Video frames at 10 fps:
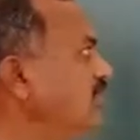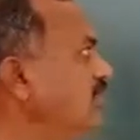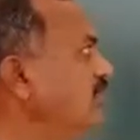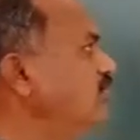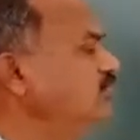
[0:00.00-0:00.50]

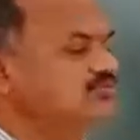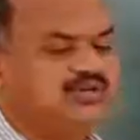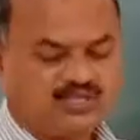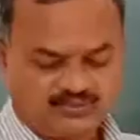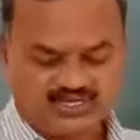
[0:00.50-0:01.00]
how to
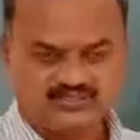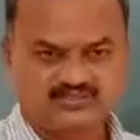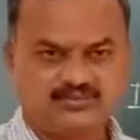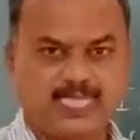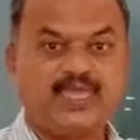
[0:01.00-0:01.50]
convert
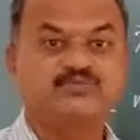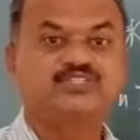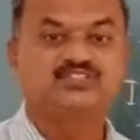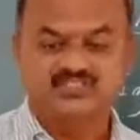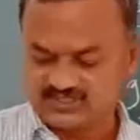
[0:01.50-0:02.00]

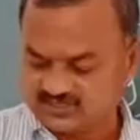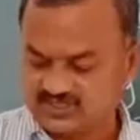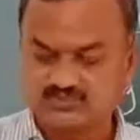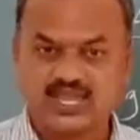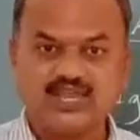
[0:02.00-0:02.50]
MCG
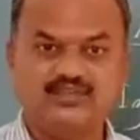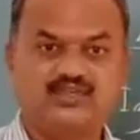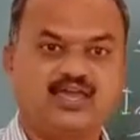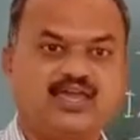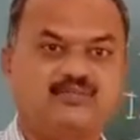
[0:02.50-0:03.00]
into
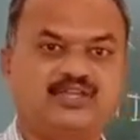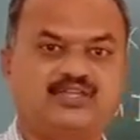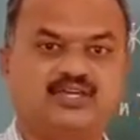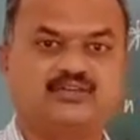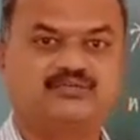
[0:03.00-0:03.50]
an
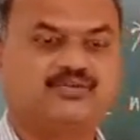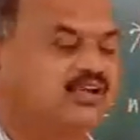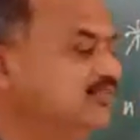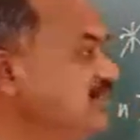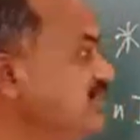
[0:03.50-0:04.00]
emitter
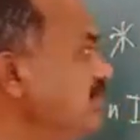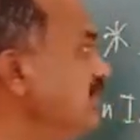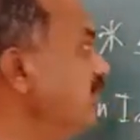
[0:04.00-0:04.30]
for the measurement